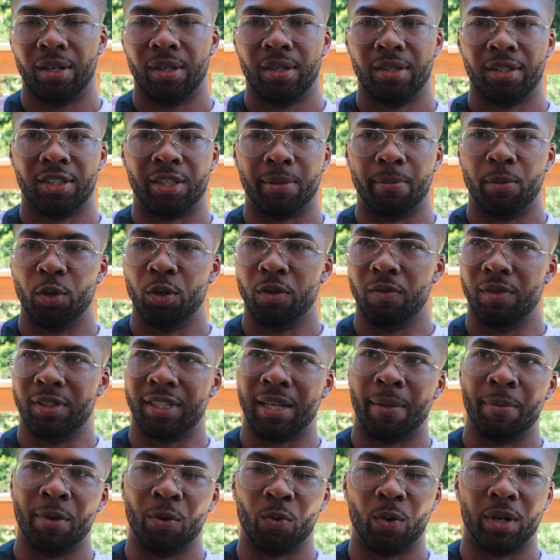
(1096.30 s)
Some movies
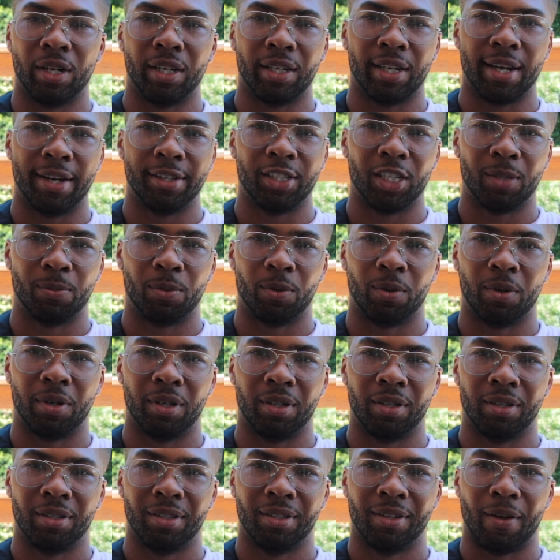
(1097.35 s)
I've been wanting to catch up
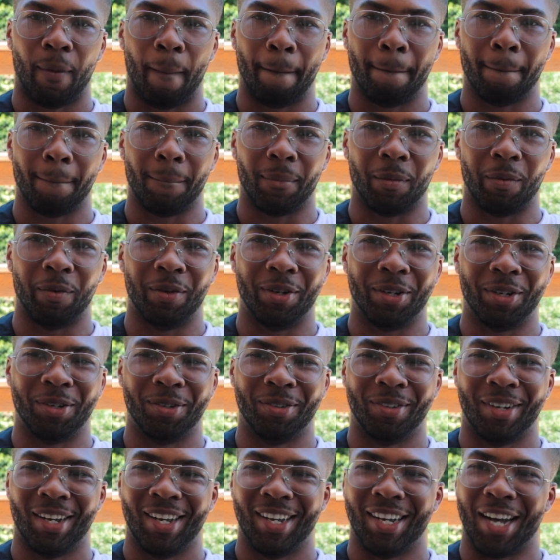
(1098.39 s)
on.
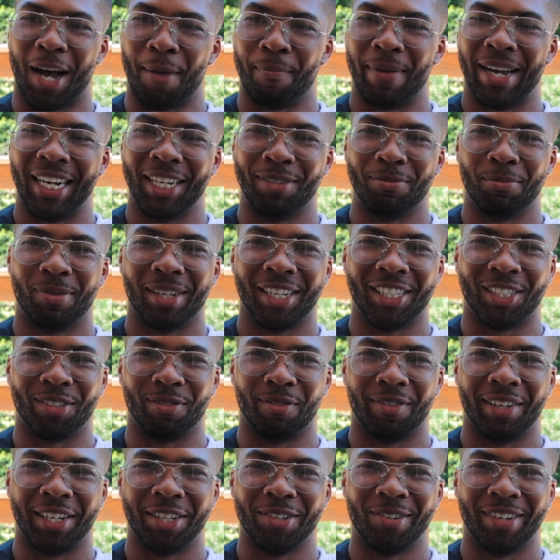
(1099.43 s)
I might even play
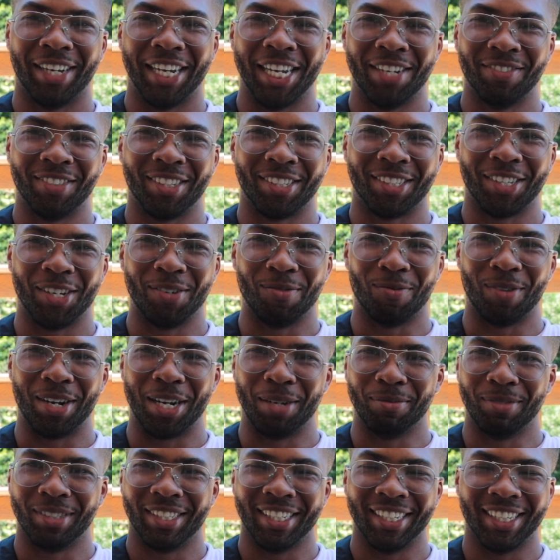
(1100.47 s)
some video games or something
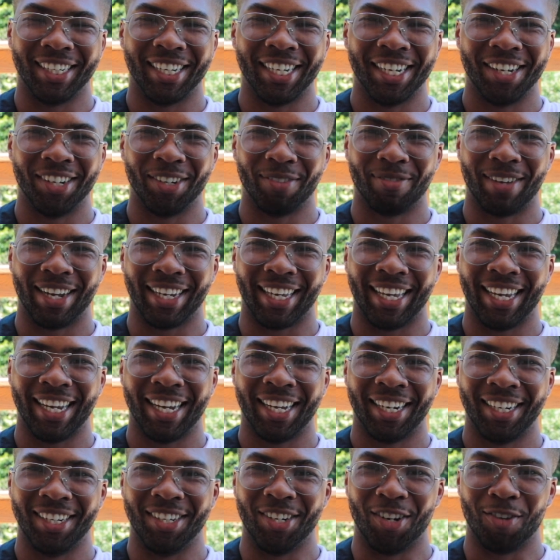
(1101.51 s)
while I'm sitting down if I
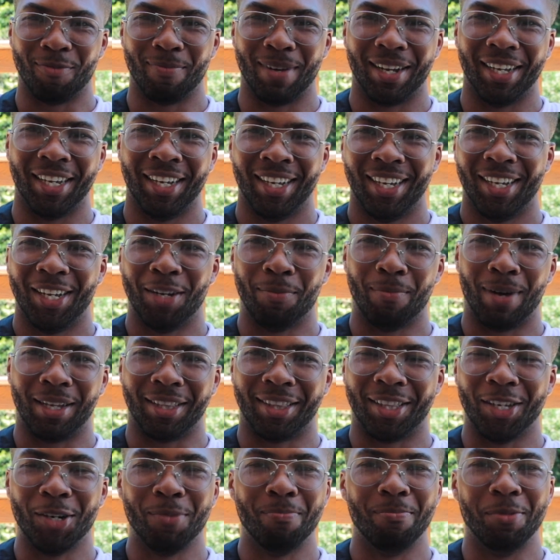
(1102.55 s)
can. My
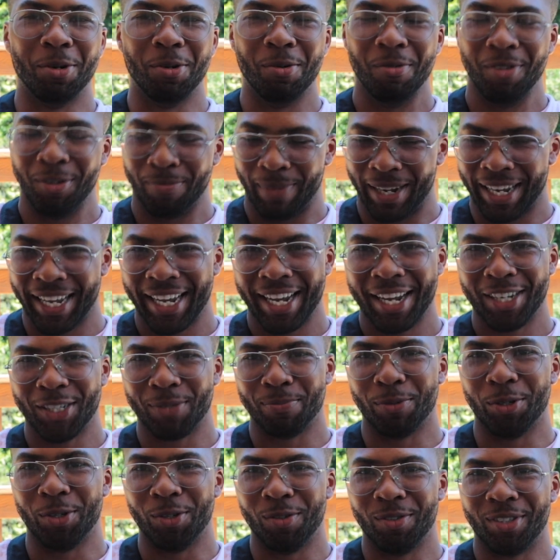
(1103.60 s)
thumb moves, my hands
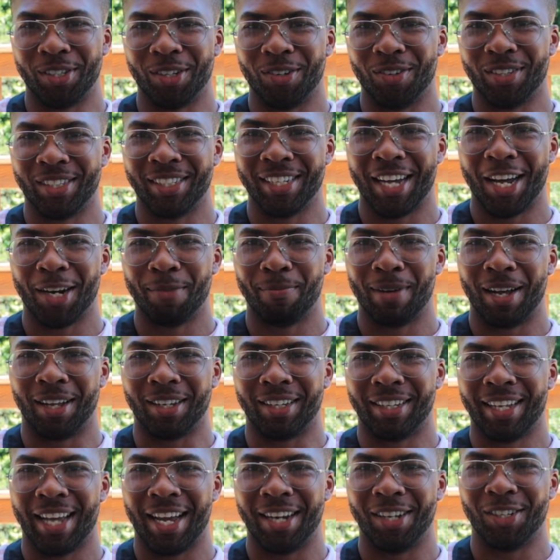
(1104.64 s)
move, so it's not
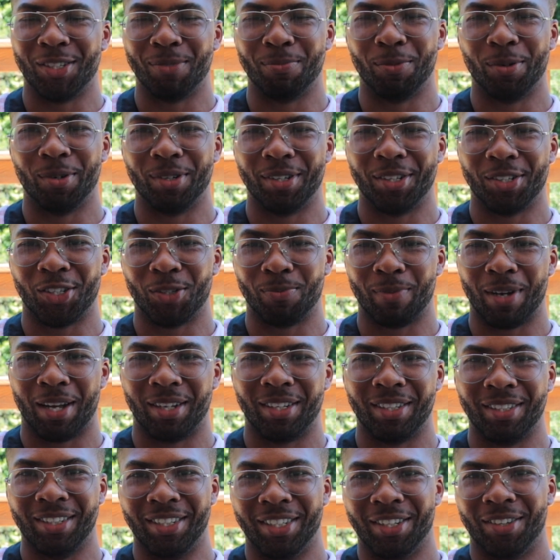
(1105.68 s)
about that. It's more just
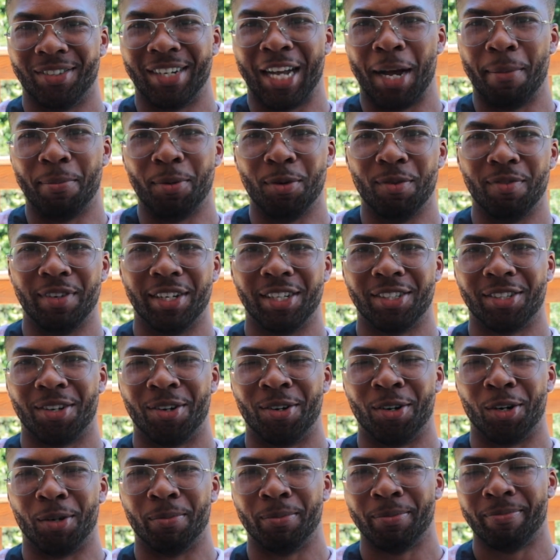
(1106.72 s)
about not moving his
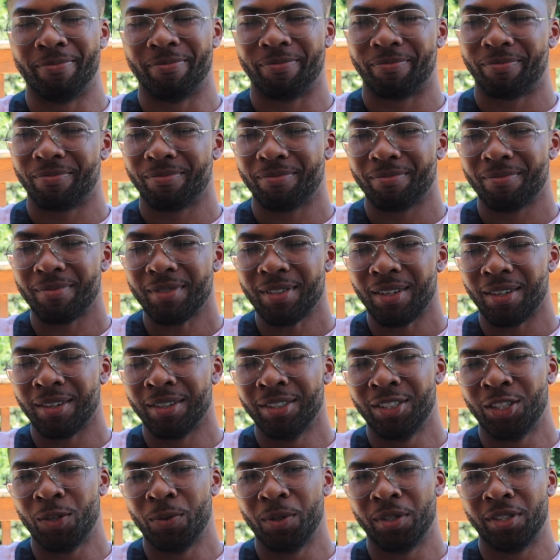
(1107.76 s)
arm.
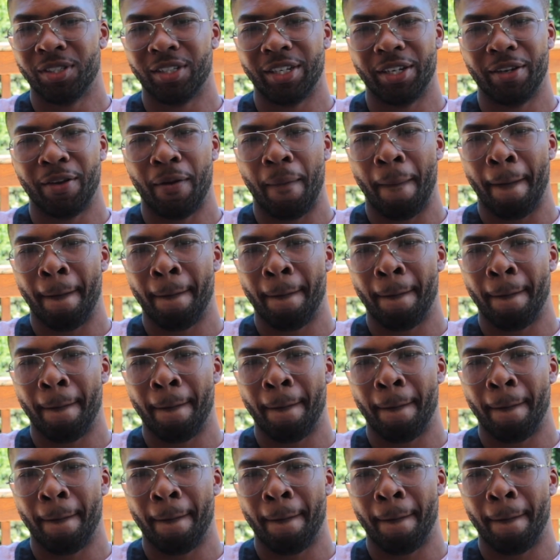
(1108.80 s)
So we'll see.